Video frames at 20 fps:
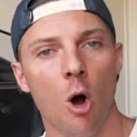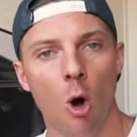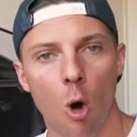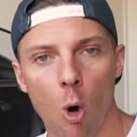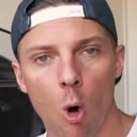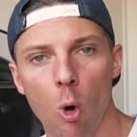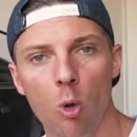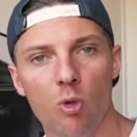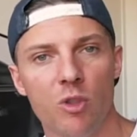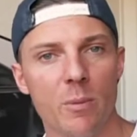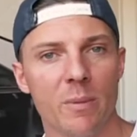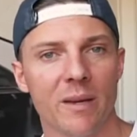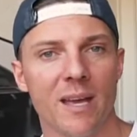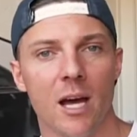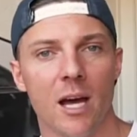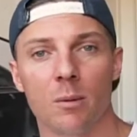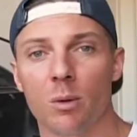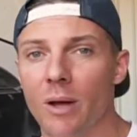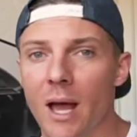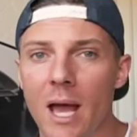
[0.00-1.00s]
Hold them
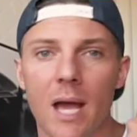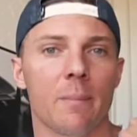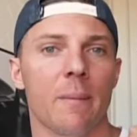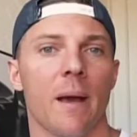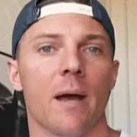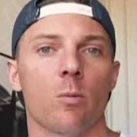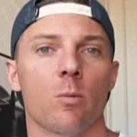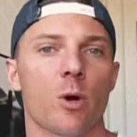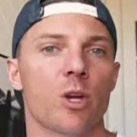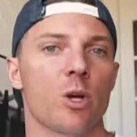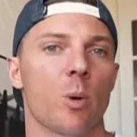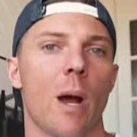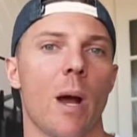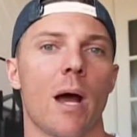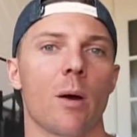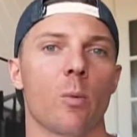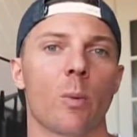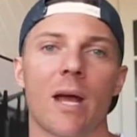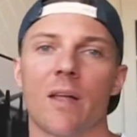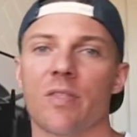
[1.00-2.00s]
accountable. Hey man, where you
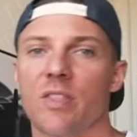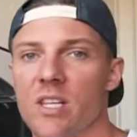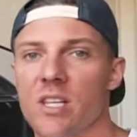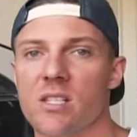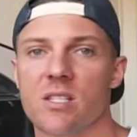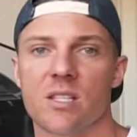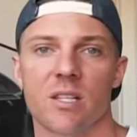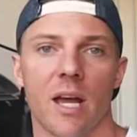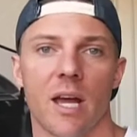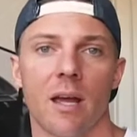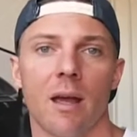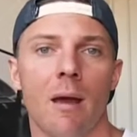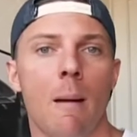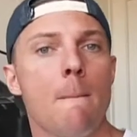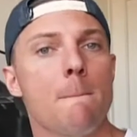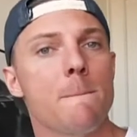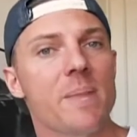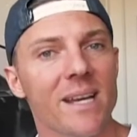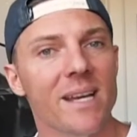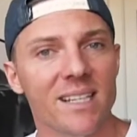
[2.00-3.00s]
at? We got this today.
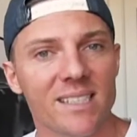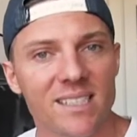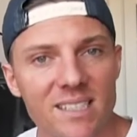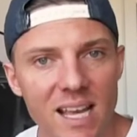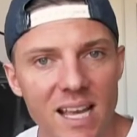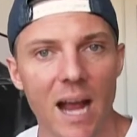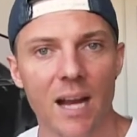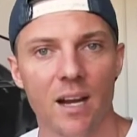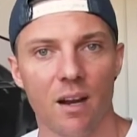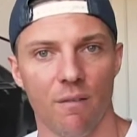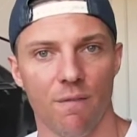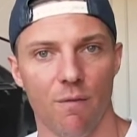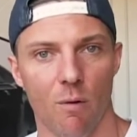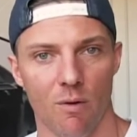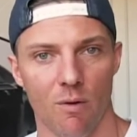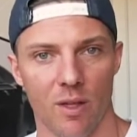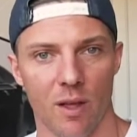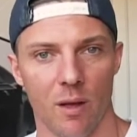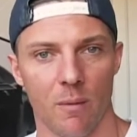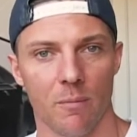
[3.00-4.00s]
Be excited
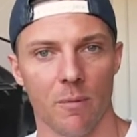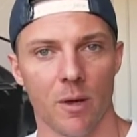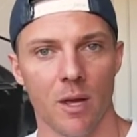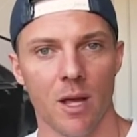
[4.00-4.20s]
for them.